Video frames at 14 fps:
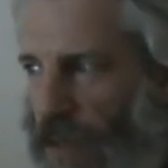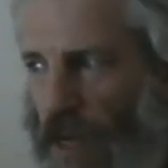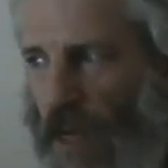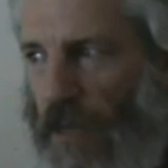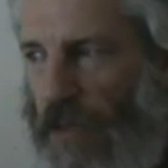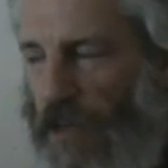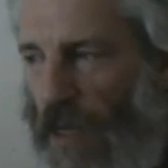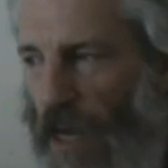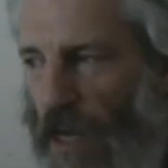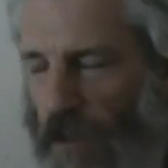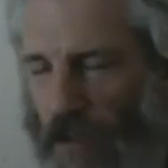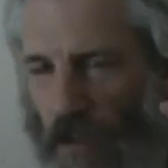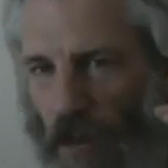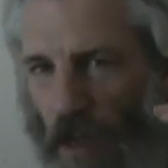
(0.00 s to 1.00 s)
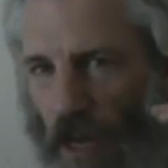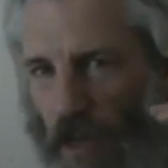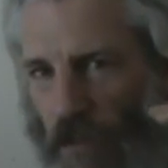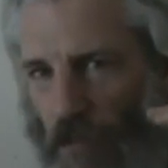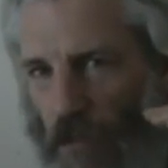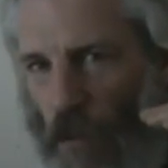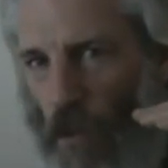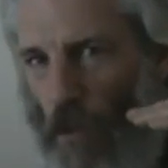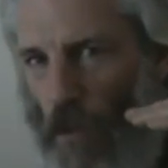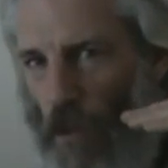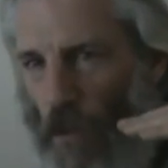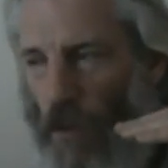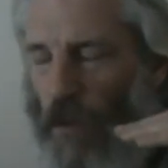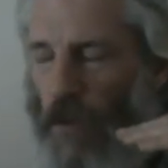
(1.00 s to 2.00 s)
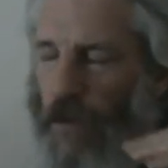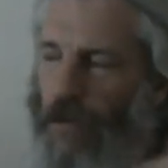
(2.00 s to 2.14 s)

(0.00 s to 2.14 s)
It's more.